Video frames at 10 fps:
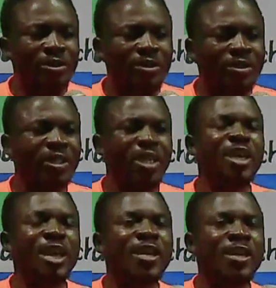
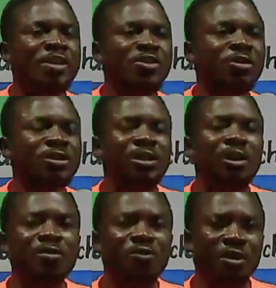seeing
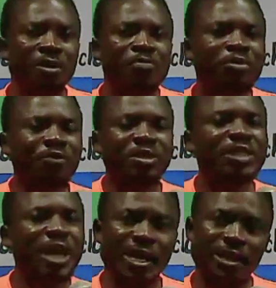yourself
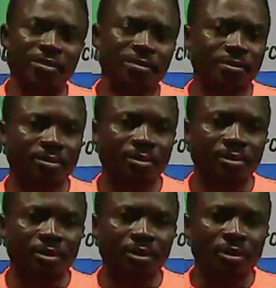prophesying,
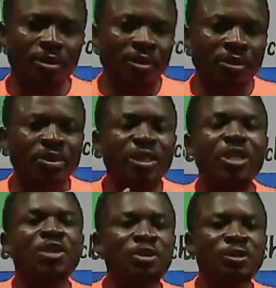
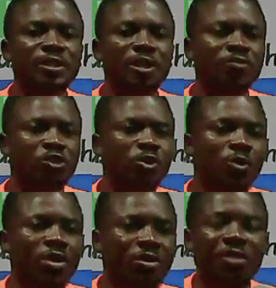seeing yourself
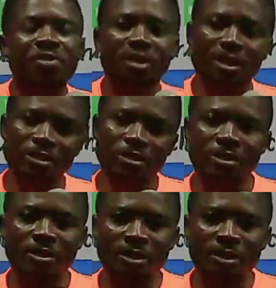doing great things,